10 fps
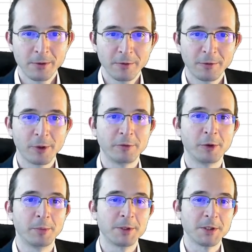
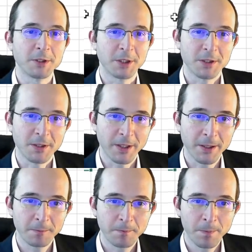44% chance of
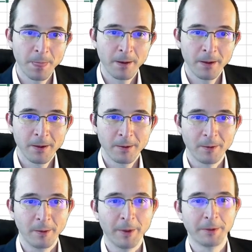that.
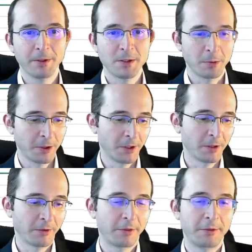What about this one
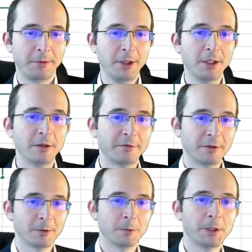again? Three
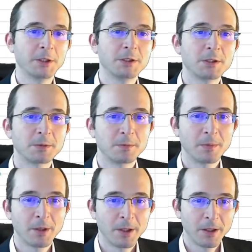different ways.
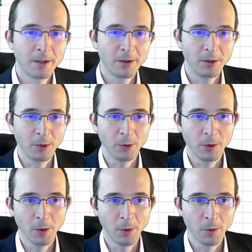You
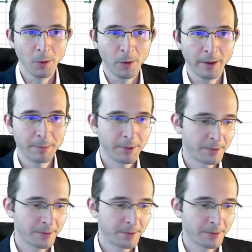go up,